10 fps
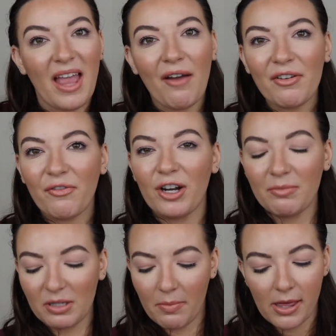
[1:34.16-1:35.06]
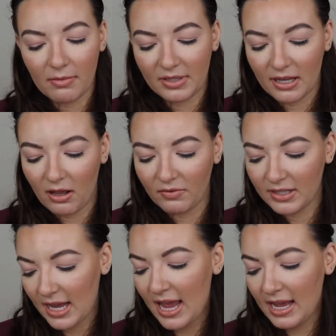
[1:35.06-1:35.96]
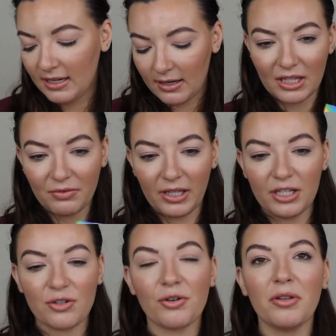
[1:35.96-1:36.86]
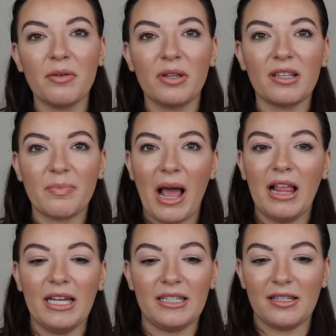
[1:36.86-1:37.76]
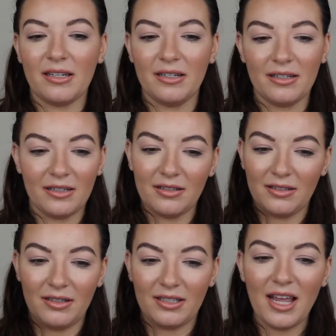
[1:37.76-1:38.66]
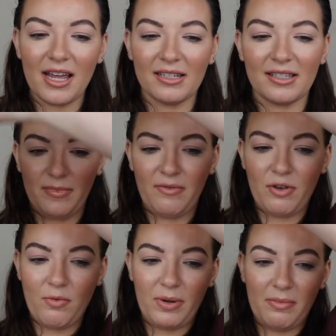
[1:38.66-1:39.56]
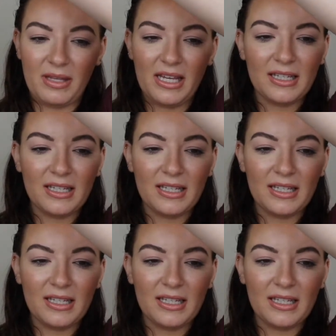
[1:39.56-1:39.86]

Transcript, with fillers: have the freedom to be themselves and that's really truly what this palette says. If you open up the